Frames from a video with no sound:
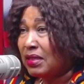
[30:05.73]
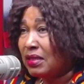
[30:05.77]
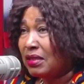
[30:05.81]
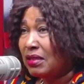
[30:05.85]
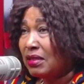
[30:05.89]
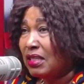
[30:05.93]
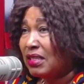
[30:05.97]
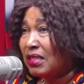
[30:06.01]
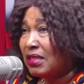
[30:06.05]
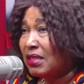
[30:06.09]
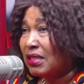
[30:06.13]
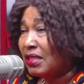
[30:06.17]

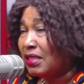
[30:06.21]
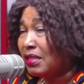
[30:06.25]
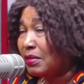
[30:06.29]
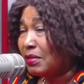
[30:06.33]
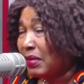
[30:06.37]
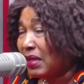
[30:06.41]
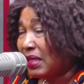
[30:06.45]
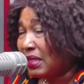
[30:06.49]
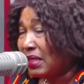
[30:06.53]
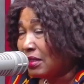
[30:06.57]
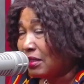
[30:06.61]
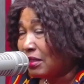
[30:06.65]
not 6
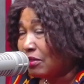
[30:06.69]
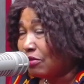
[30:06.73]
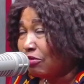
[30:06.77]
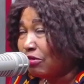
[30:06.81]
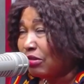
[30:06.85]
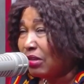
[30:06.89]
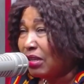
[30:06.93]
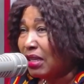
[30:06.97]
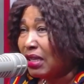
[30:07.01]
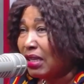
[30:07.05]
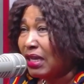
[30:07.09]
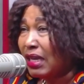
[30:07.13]
months or
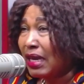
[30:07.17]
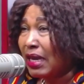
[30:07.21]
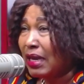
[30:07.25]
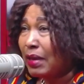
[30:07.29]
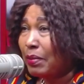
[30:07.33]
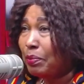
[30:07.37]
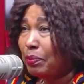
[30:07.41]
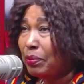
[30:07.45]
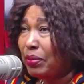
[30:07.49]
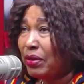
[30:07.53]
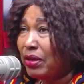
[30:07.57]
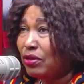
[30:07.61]
the year
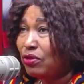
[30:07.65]
campaign